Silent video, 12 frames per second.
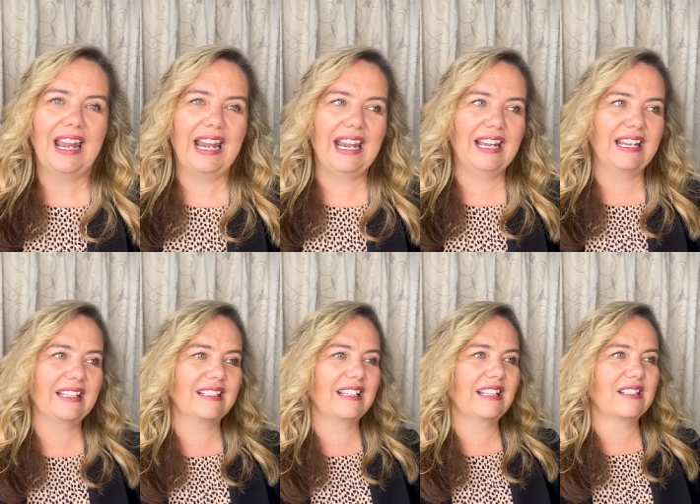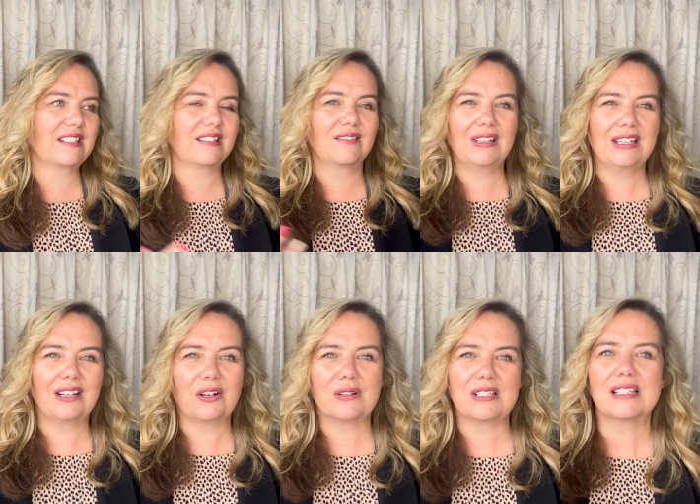And it's, you
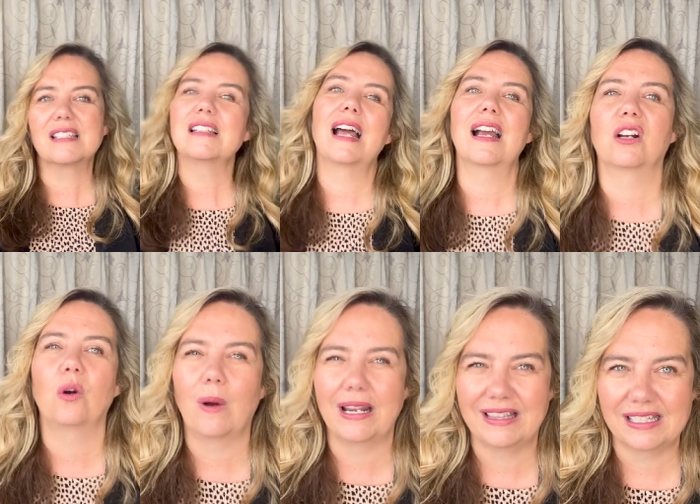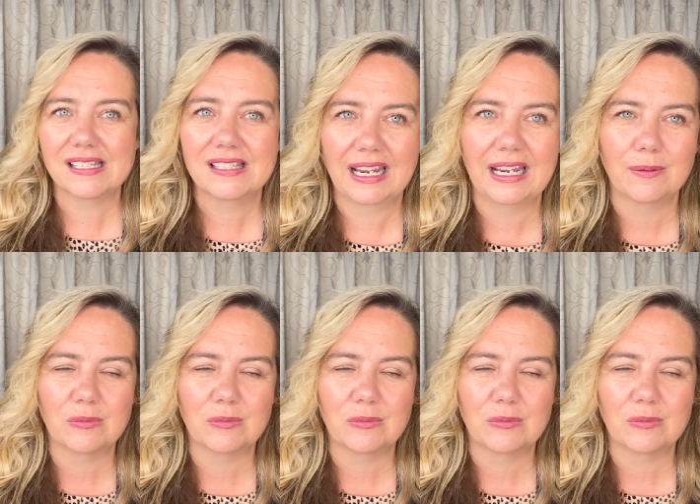know, it's just not quite the same.